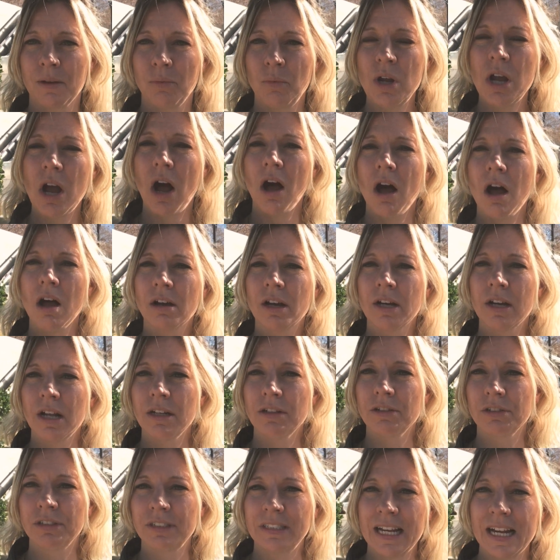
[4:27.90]
We all could
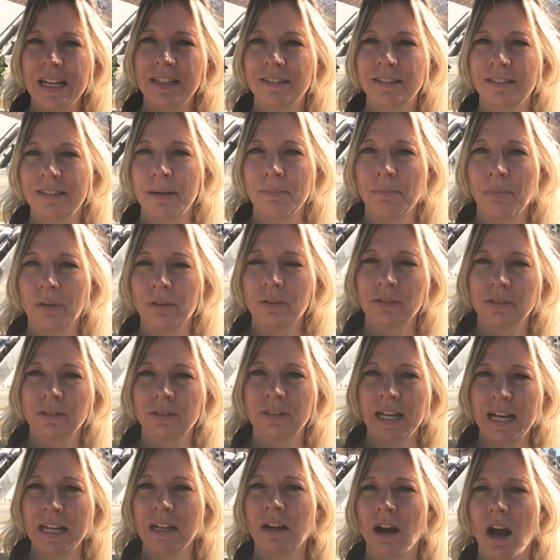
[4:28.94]
understand
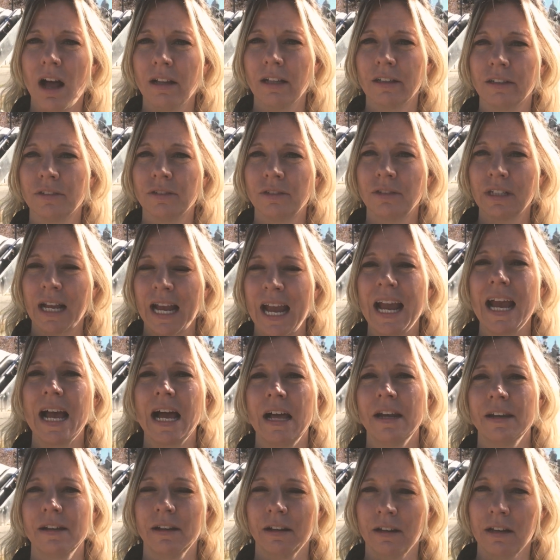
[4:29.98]
symbols and colors
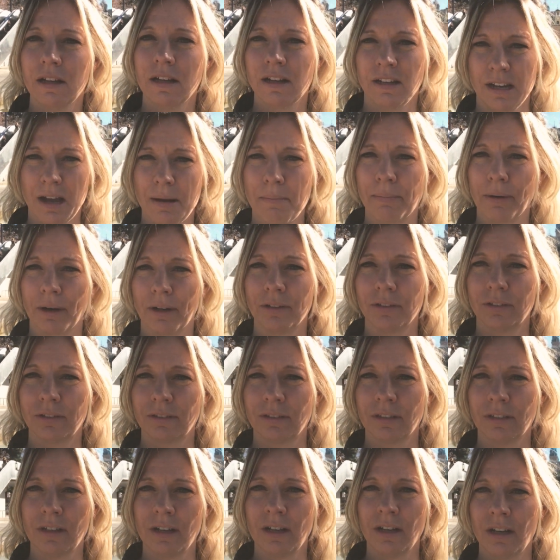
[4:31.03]
and
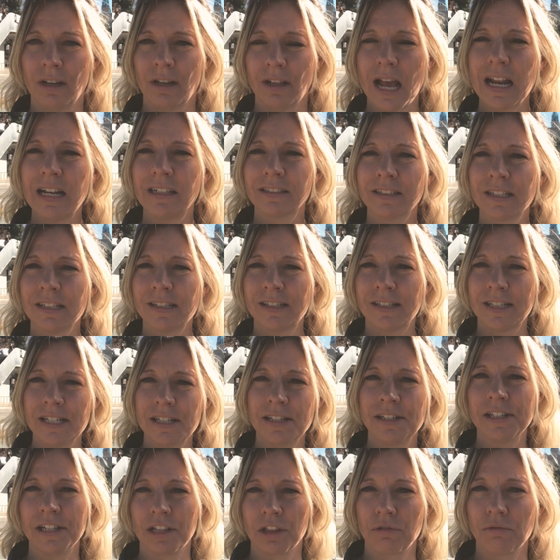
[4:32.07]
numbers. That is
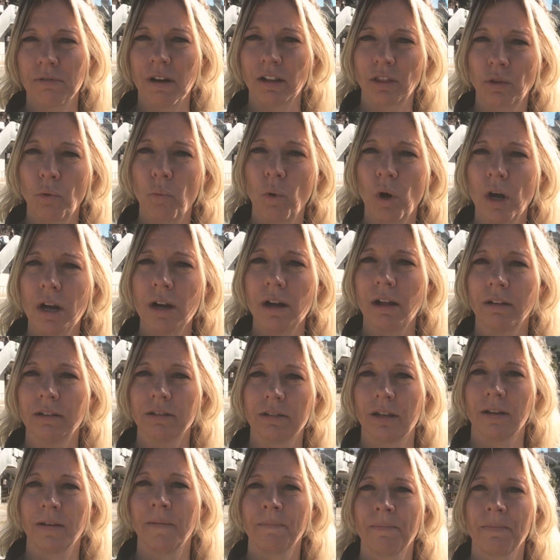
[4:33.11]
consistent throughout the world.
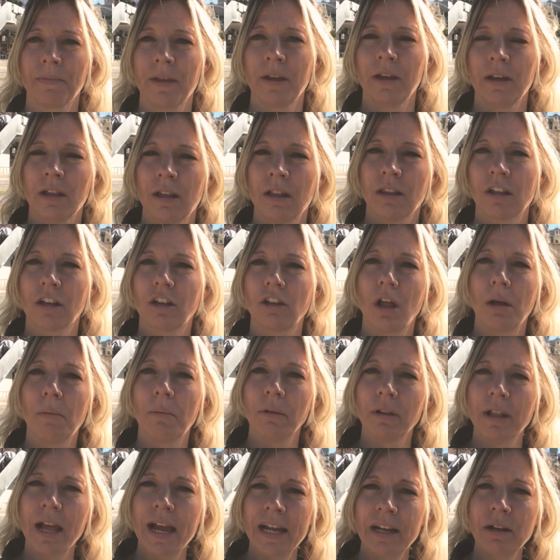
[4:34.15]
The
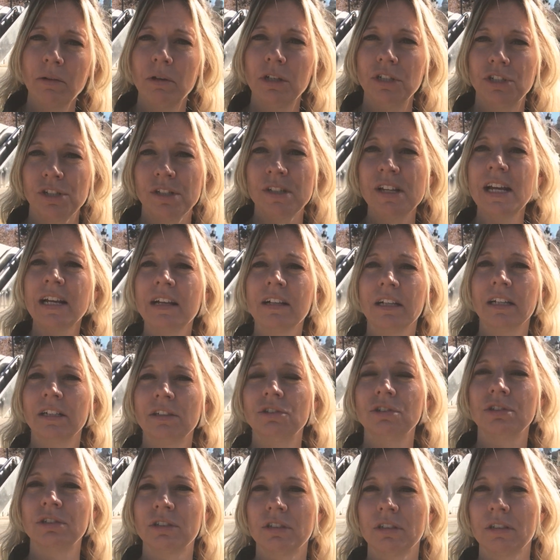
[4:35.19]
global language is
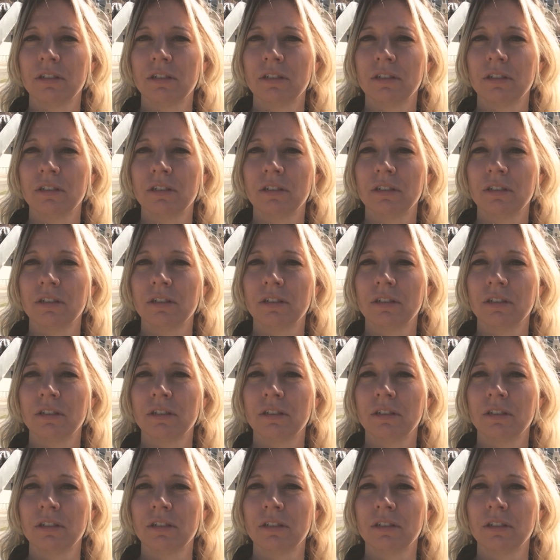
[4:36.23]
English.